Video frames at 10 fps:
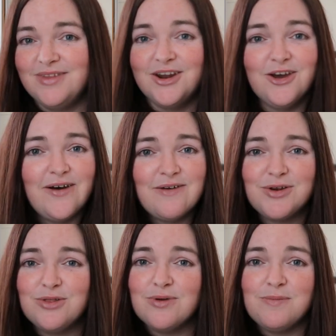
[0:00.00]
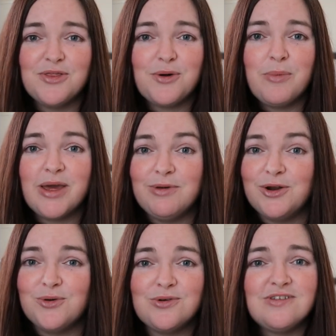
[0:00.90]
you know, having a 3-month-old
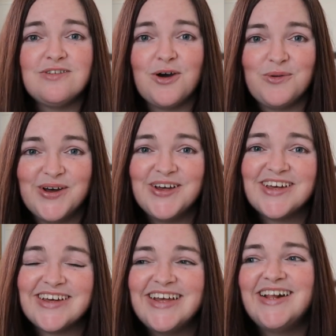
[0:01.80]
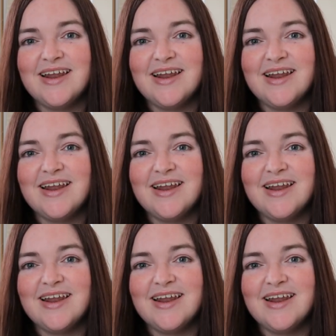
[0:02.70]
baby and a horse is hard work.